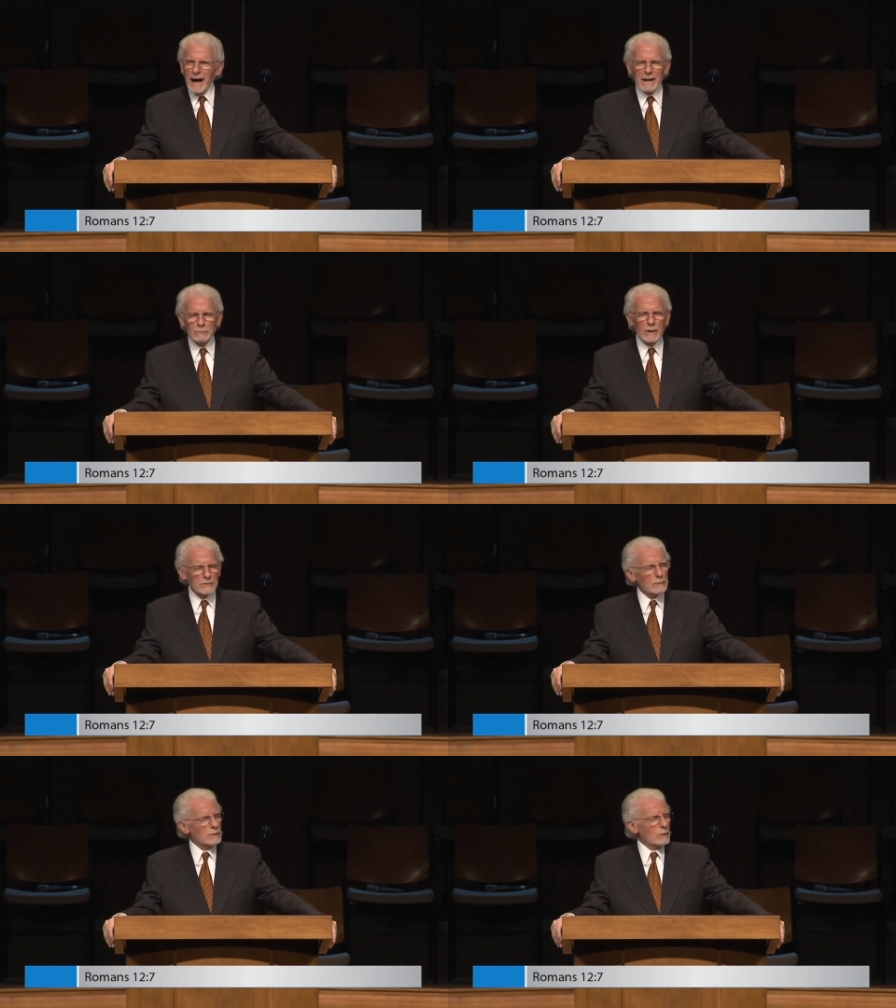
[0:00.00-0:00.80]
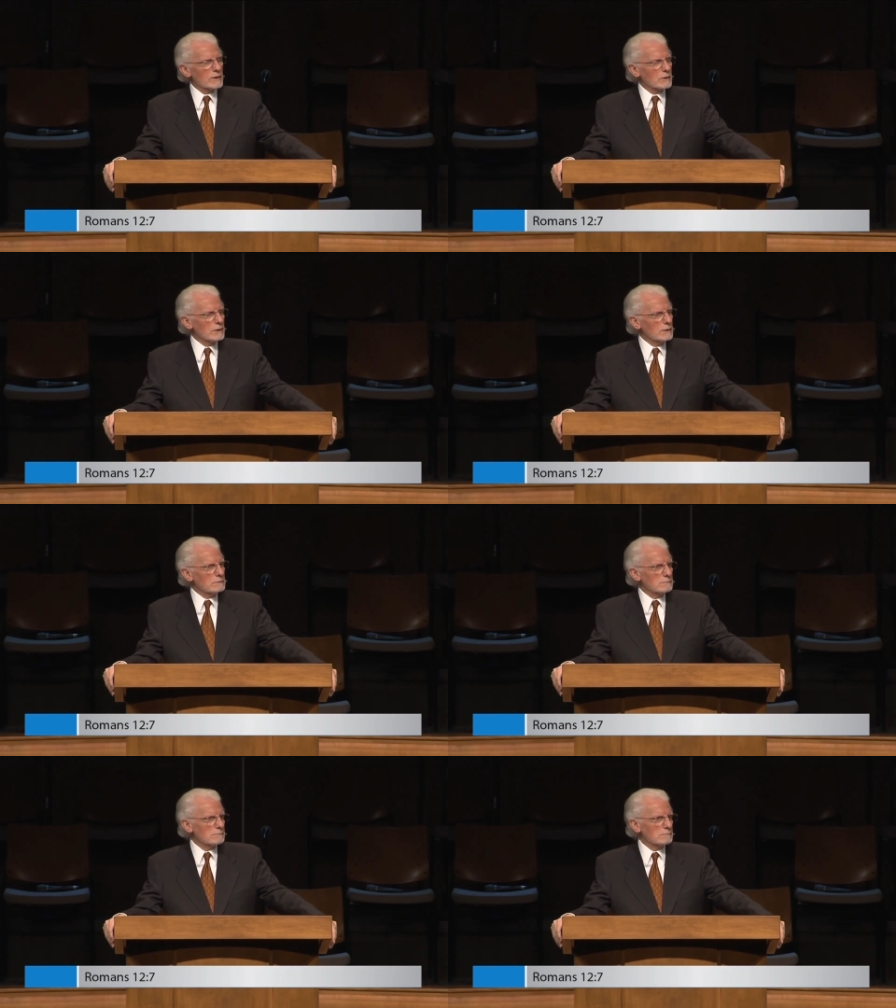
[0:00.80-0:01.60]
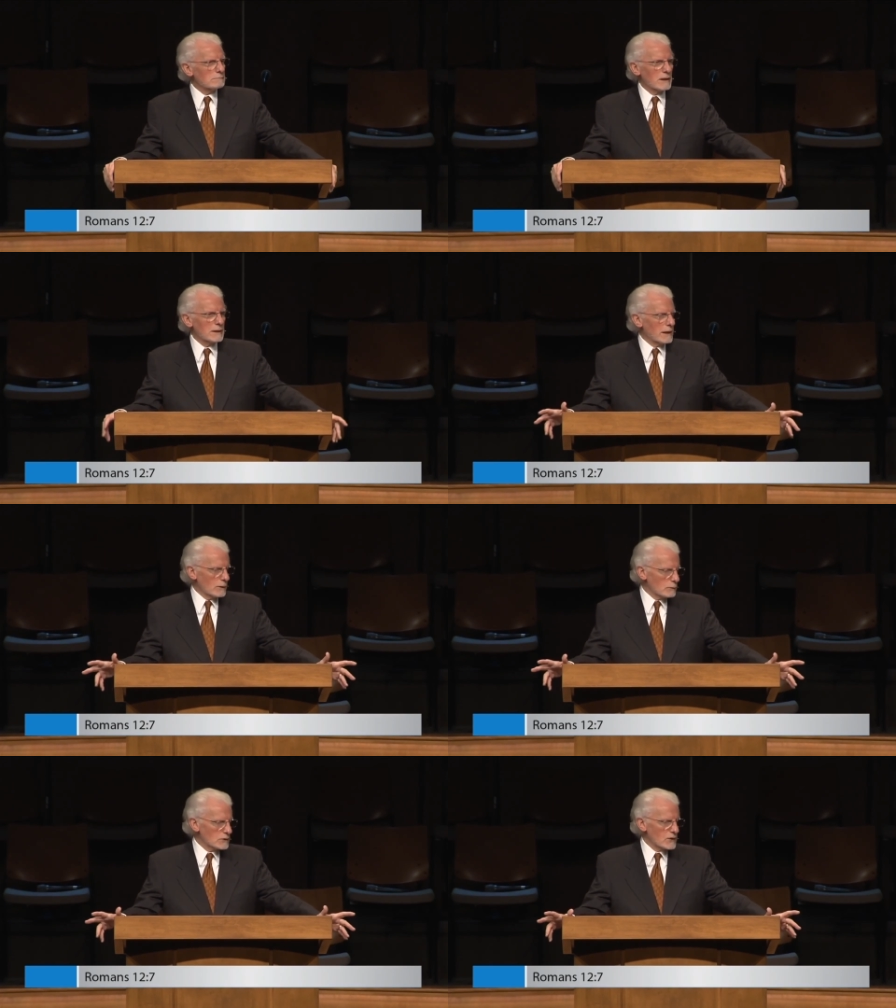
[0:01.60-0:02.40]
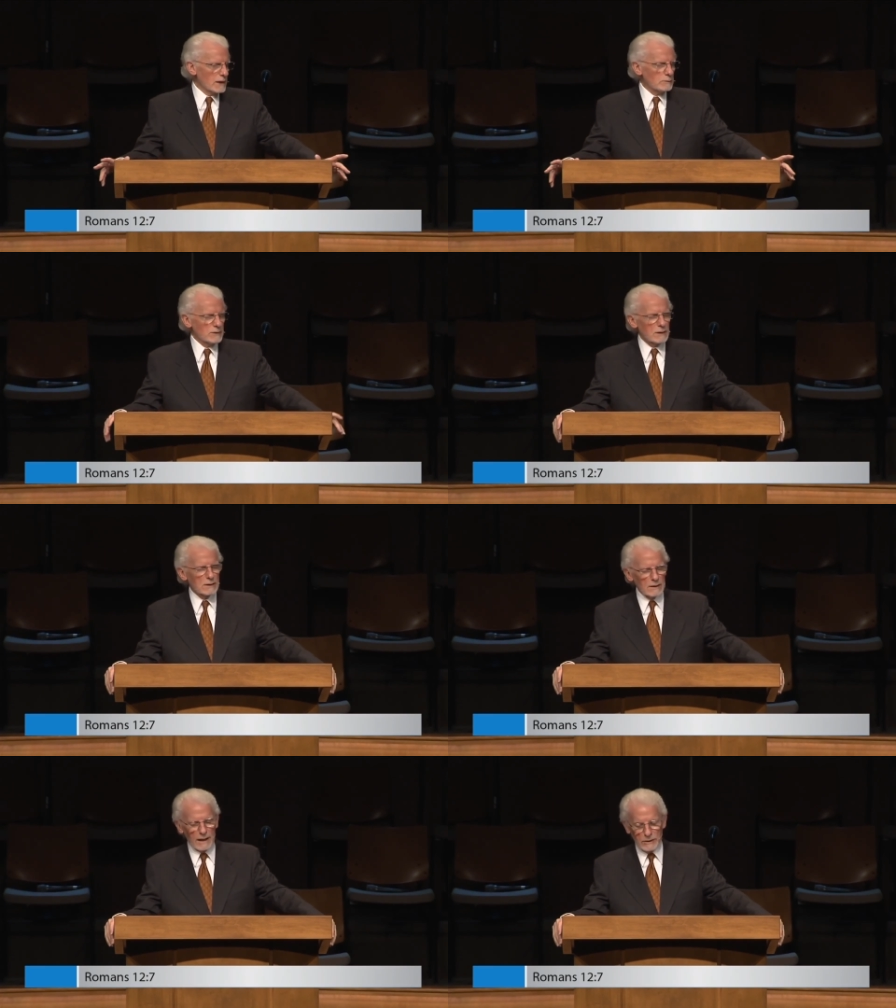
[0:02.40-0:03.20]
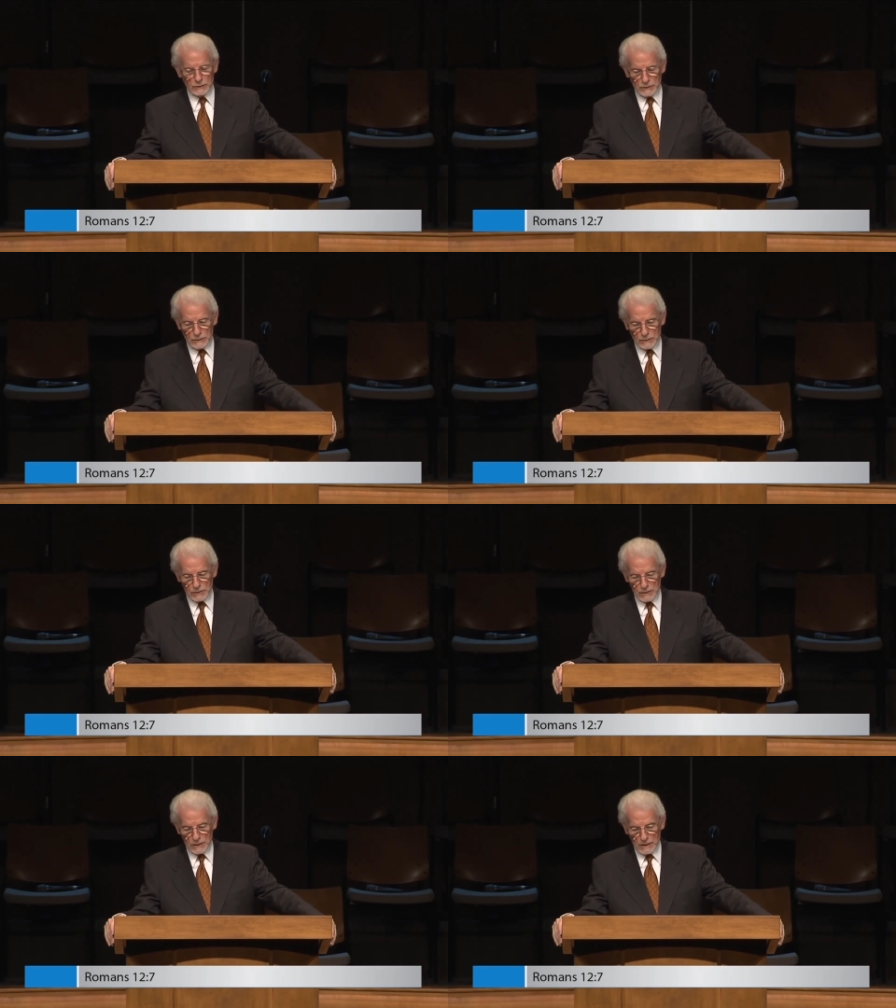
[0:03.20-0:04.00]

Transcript: I'm wondering whether, indeed, it was same with the Galatians.